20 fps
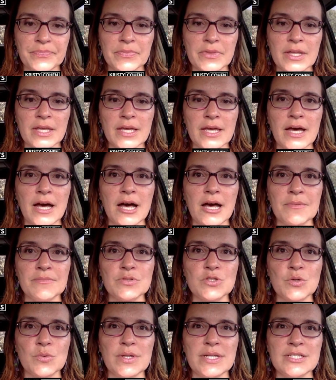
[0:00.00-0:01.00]
So he
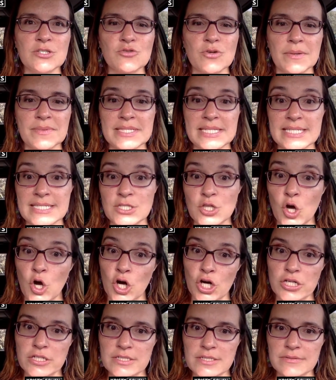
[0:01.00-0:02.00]
describes it as the art
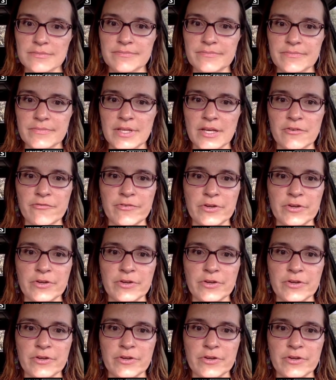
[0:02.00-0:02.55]
of funnels, right?